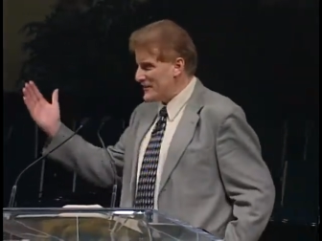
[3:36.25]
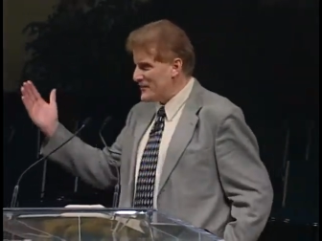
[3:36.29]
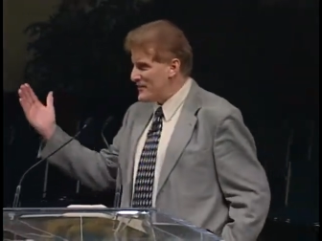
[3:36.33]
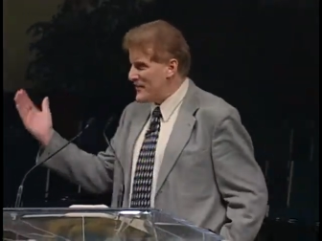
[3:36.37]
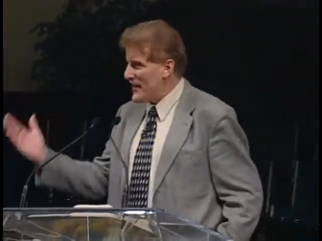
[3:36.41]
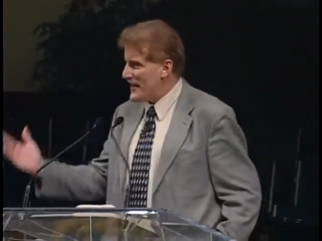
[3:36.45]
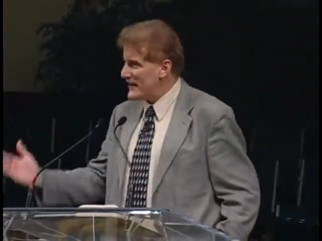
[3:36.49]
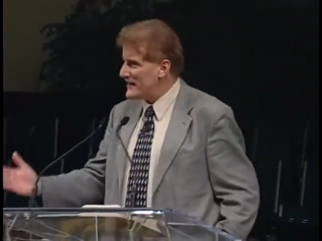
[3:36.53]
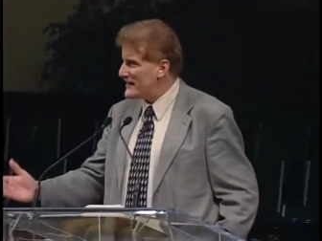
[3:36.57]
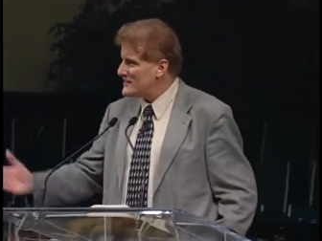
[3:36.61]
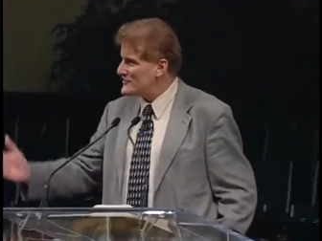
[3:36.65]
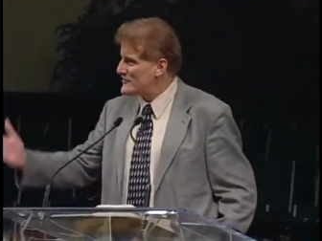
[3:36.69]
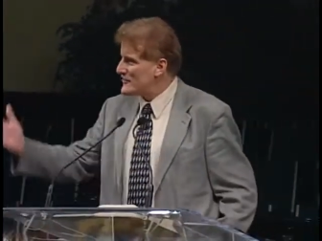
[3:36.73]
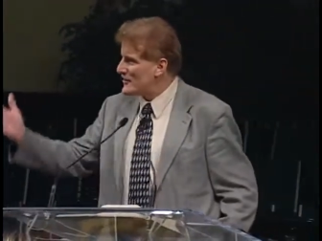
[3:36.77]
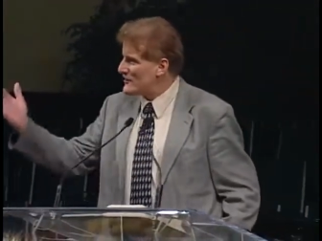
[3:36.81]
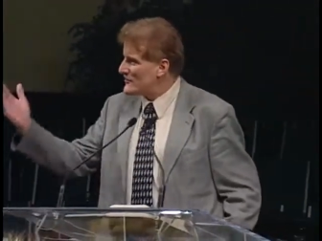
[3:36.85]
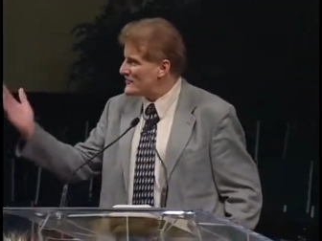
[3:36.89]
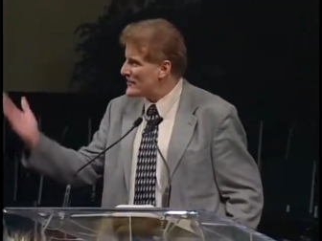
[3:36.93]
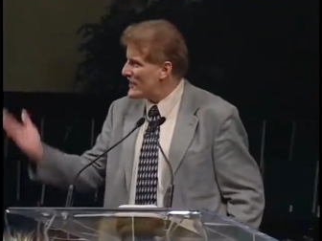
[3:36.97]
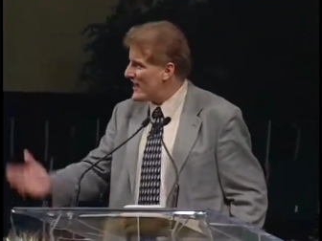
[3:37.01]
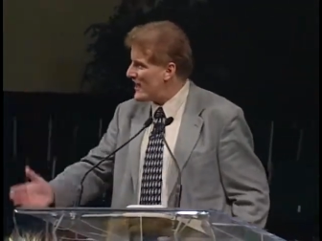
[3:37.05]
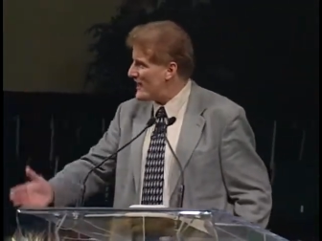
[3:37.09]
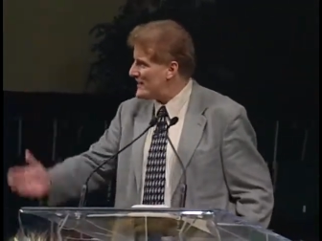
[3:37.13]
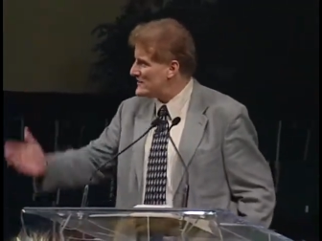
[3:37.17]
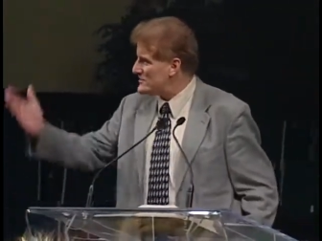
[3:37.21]
that that is the
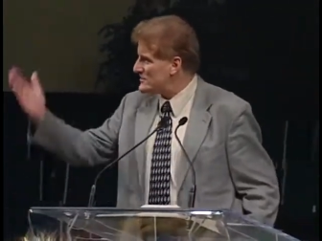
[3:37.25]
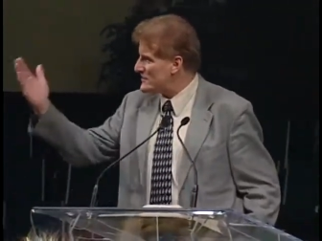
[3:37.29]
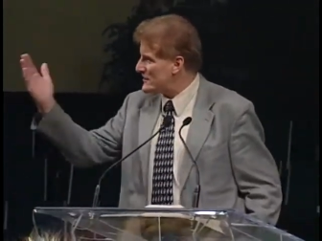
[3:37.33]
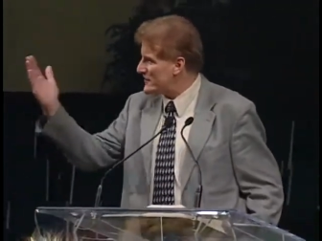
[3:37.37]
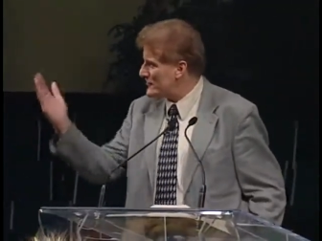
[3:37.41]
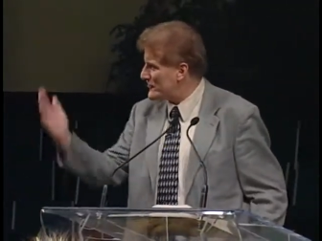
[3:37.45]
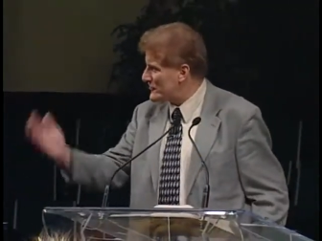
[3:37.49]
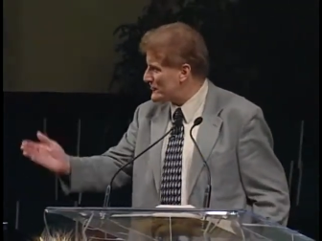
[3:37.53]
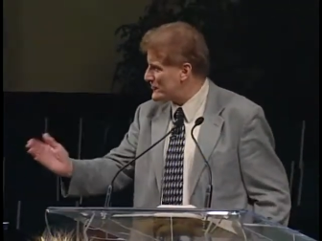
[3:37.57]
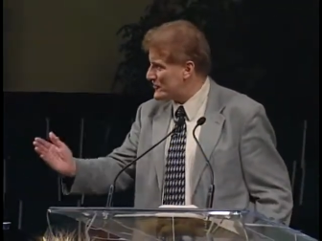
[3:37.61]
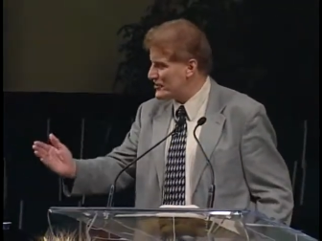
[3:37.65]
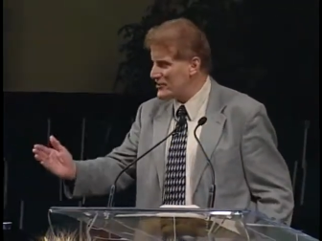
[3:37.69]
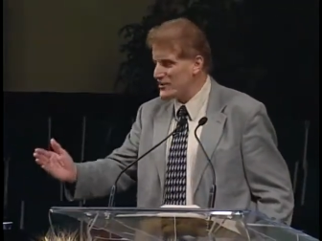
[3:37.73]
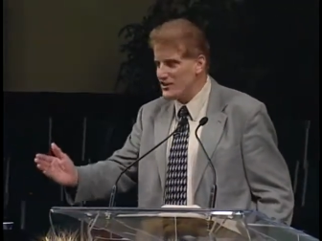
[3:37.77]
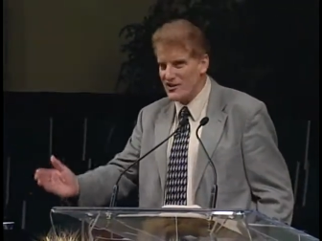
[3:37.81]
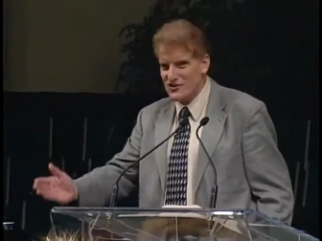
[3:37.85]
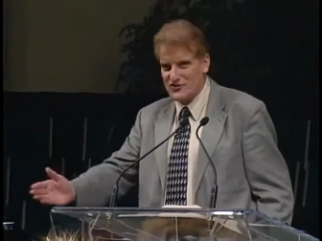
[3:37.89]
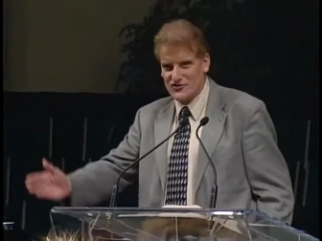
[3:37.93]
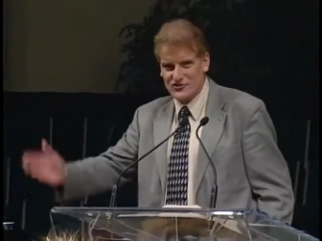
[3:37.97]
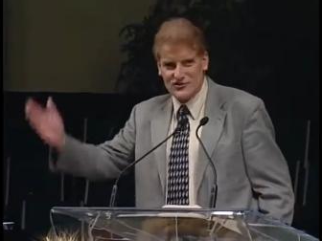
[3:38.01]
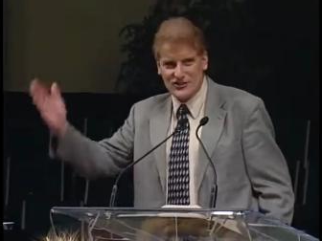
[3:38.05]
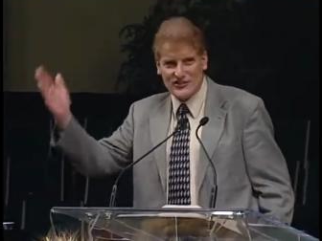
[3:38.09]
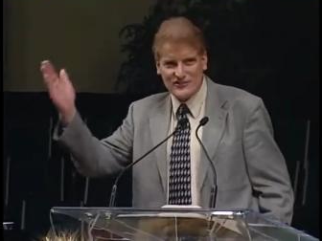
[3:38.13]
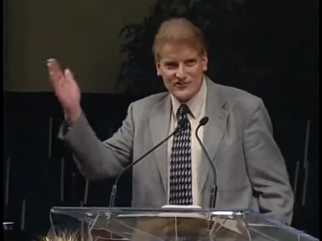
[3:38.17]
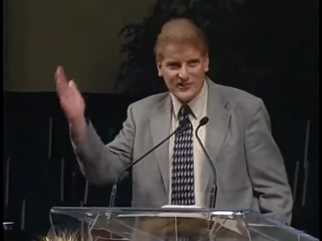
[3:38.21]
task of the
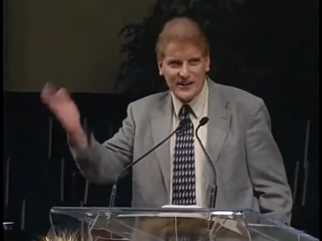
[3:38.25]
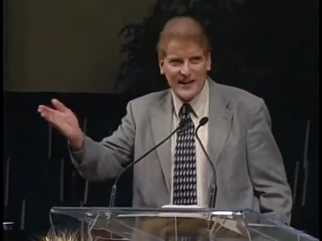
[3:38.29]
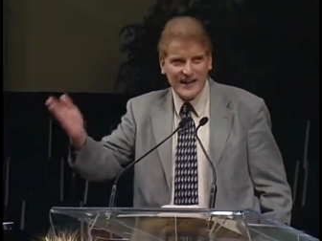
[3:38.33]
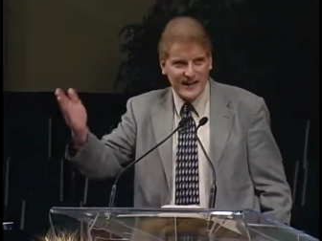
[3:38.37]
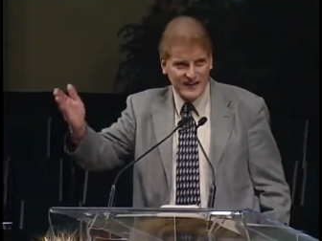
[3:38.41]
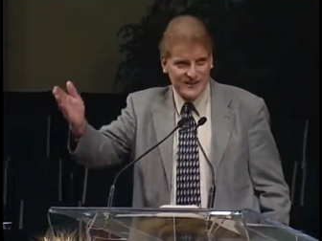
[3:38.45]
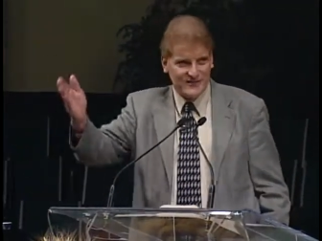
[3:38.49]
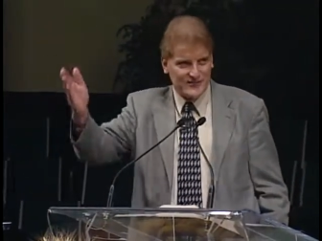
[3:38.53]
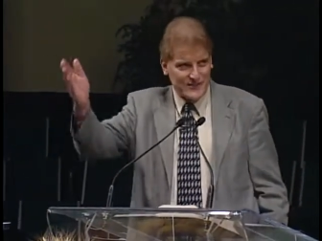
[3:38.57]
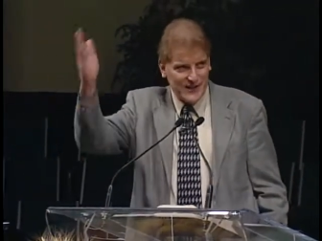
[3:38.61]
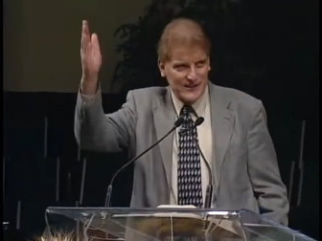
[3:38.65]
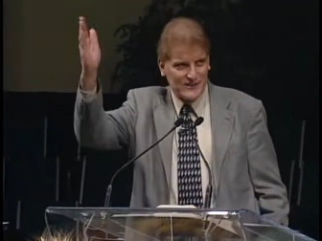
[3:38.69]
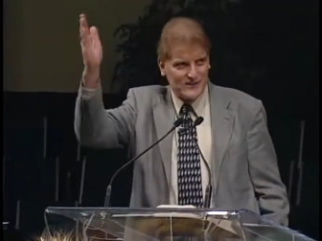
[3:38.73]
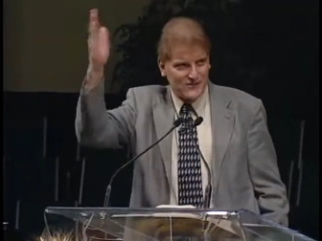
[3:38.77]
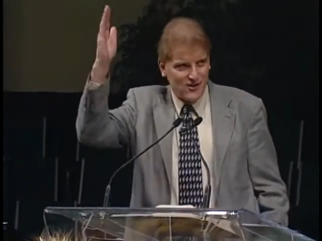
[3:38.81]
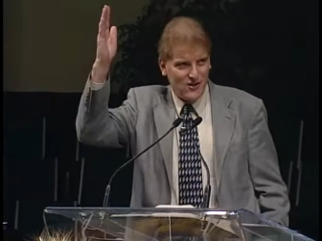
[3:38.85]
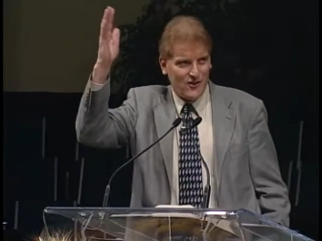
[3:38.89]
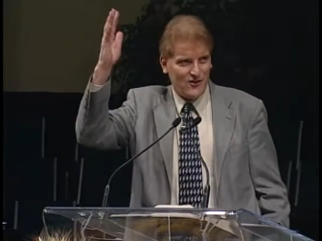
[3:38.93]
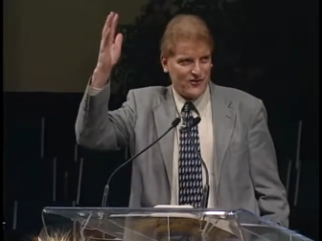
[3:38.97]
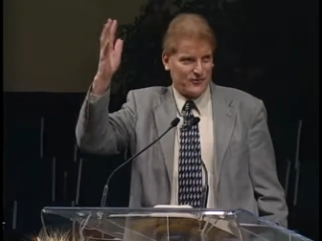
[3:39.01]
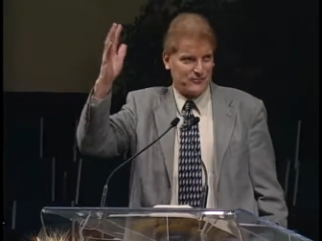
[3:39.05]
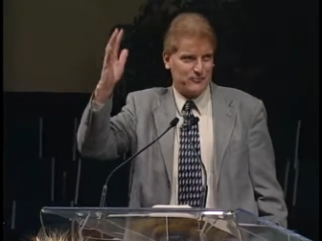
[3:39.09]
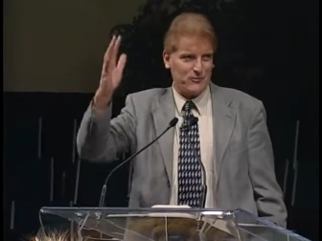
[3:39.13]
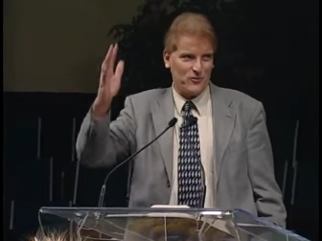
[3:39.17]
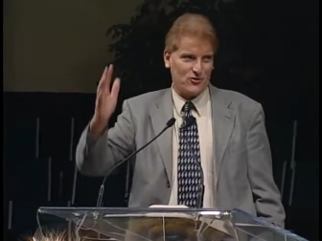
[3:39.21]
church to take that
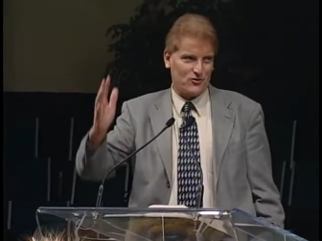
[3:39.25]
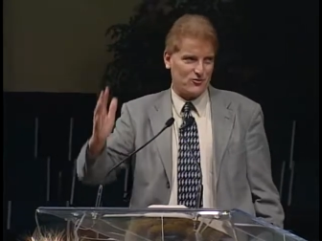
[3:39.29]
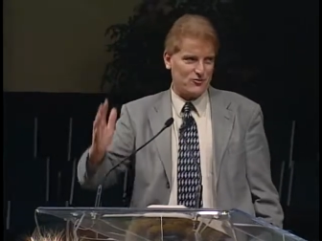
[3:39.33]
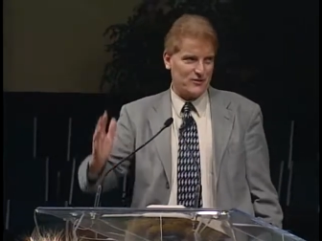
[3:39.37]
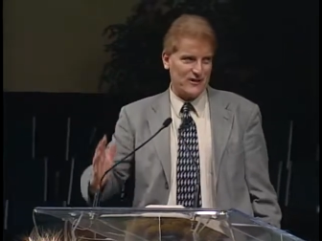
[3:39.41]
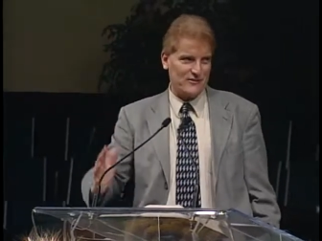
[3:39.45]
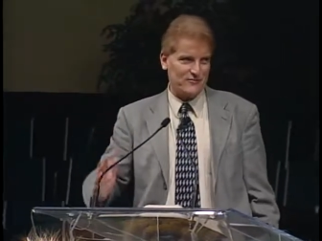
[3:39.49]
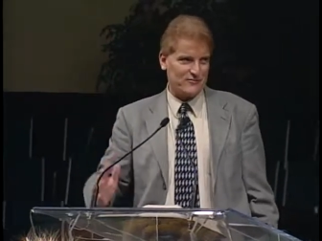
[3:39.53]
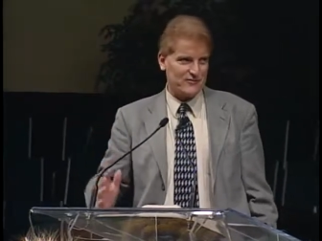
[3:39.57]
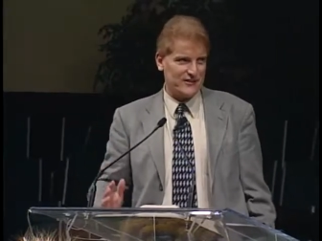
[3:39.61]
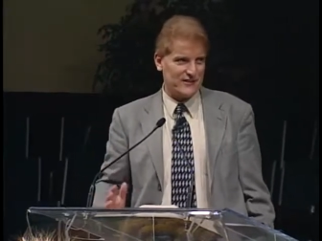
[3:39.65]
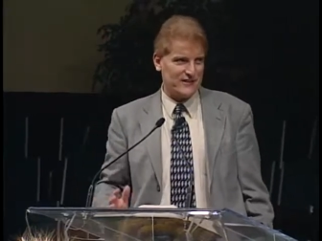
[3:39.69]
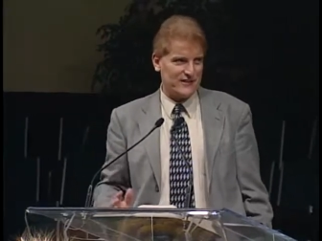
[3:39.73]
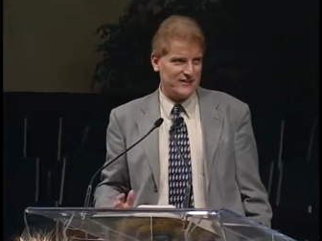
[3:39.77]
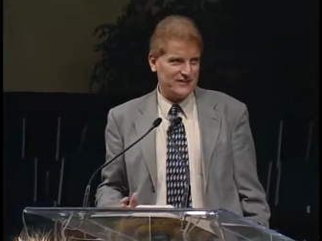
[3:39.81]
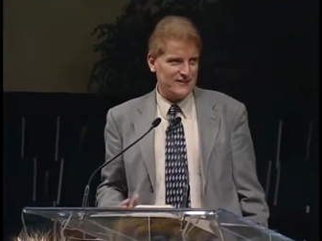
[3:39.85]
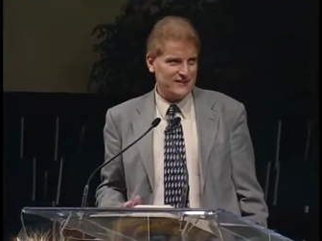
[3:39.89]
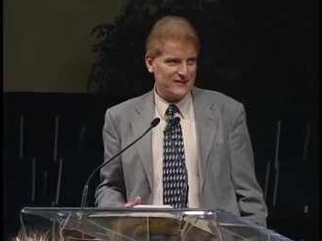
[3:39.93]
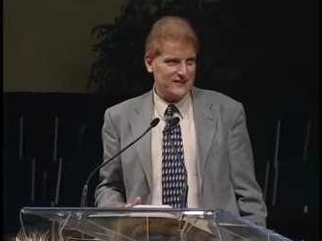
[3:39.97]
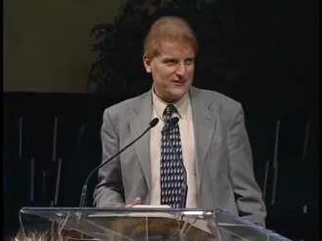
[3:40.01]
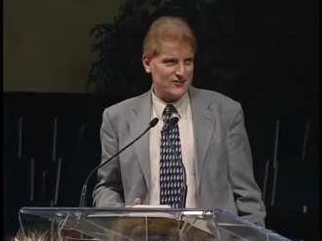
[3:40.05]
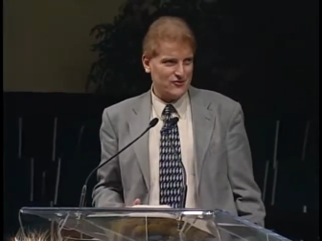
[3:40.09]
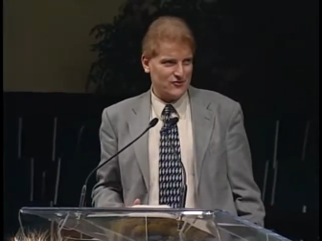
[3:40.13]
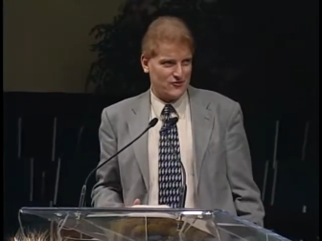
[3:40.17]
gospel to every